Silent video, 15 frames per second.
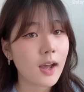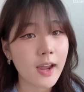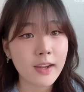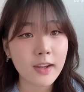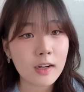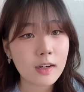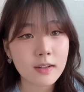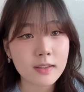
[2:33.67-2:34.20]
I
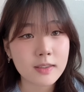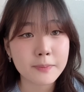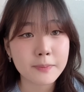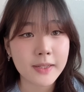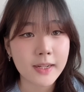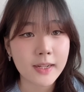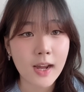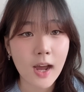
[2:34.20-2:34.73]
cannot
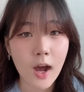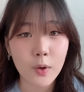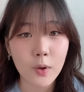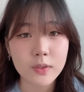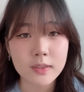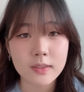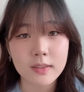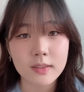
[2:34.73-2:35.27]
explain how
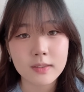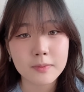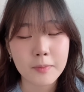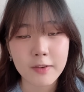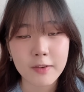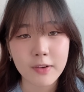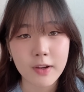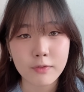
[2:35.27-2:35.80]
this is
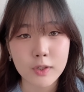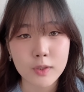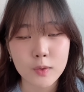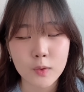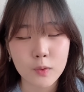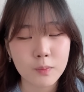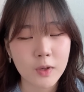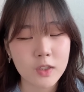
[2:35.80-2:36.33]
my favorite
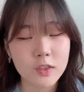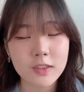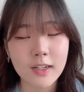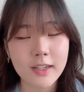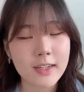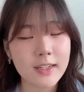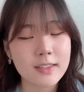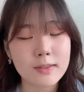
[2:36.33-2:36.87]
so much.
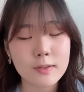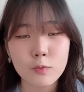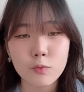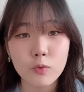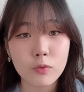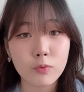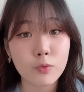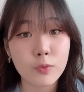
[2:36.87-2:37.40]
Like, it's
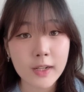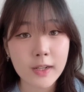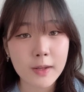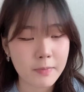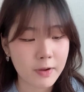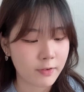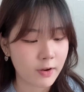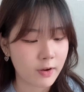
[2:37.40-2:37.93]
really
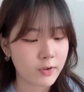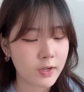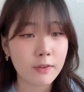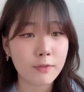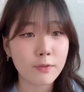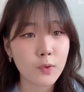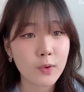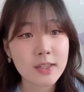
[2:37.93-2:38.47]
my favorite.
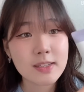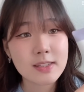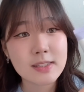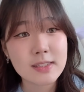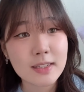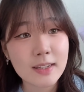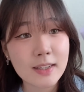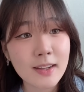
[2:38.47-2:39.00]
If you can
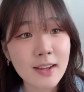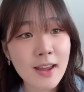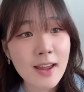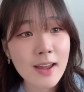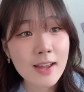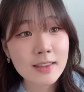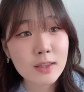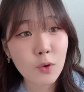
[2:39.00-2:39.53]
see
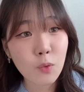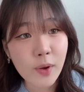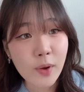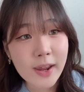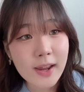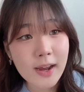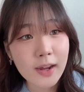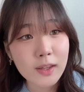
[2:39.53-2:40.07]
the
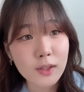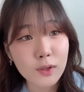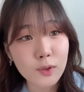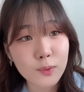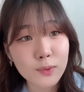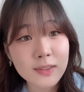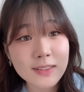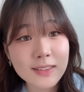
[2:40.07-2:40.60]
way I
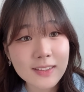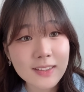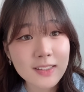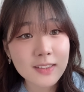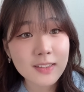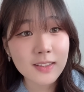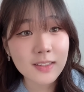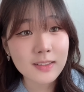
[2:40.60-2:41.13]
use
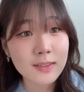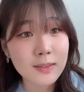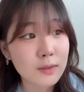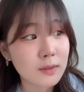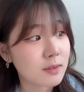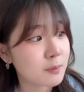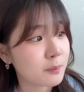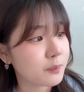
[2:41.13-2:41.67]
this,
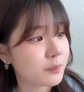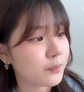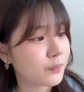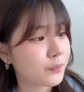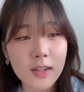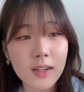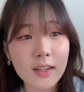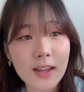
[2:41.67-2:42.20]

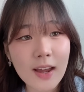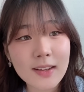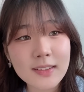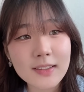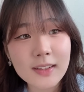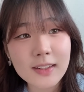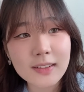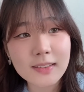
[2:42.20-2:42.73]
it has
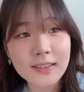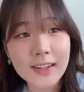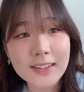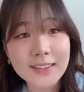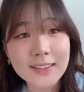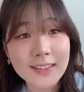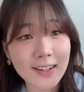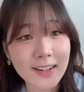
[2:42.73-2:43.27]
a little
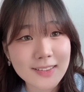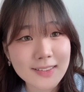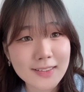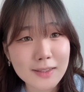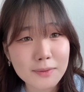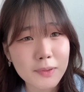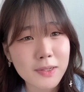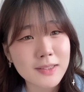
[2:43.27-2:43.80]
like dent in
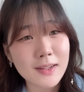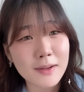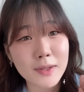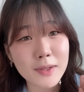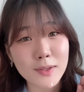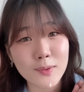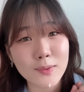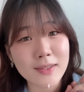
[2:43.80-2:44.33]
it because I've
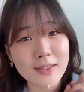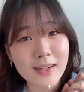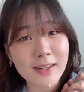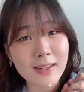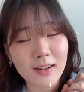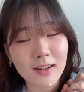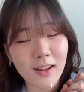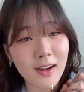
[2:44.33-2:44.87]
been using
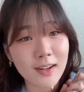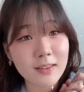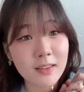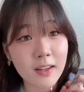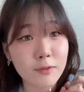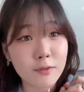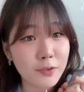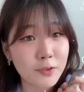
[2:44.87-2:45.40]
it a lot.
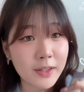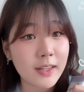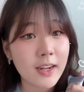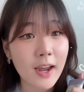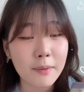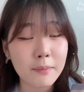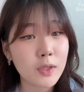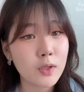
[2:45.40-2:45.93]
Like
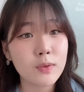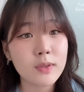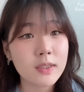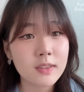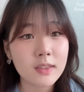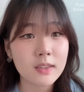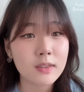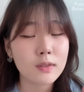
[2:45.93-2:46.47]
really, I've been
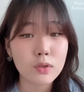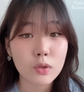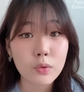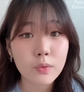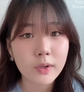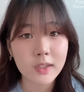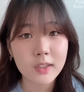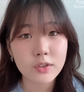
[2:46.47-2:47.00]
using this so
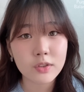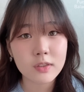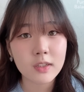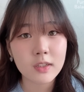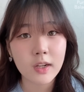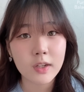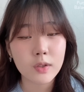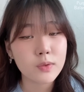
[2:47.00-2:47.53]

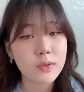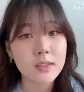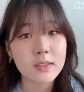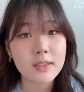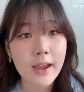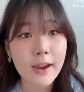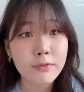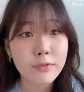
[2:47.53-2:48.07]
religiously. I use
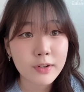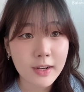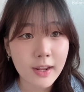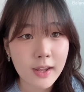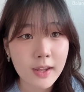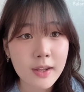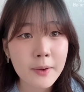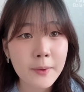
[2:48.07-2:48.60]
this every
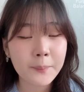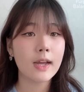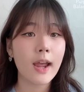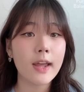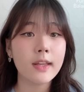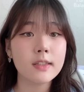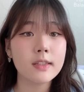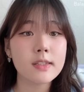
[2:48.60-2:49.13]
day.
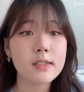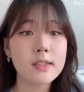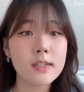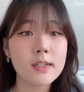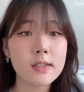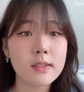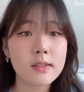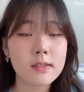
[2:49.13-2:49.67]
And this
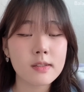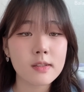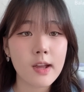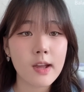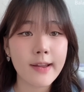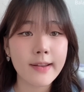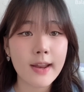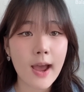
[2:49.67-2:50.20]
is
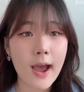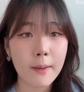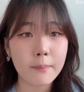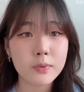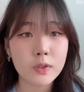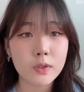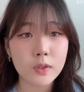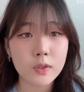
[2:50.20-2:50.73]
an
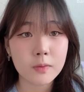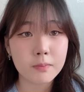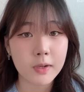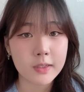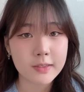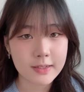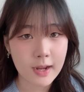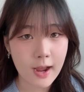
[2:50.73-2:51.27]
absolute
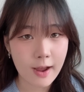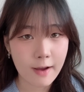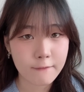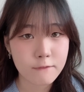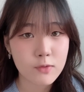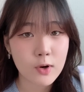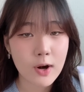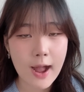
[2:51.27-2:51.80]
must-have
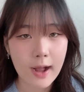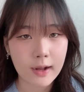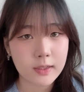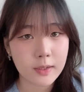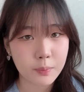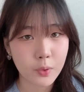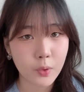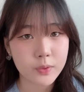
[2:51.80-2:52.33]
for
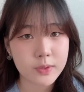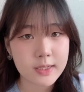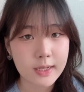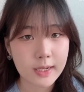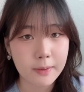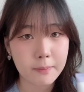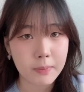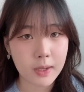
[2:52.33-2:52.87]
acne-prone
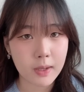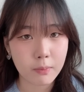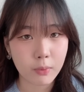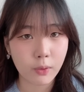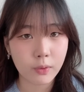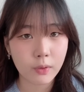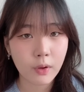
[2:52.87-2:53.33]
skin people.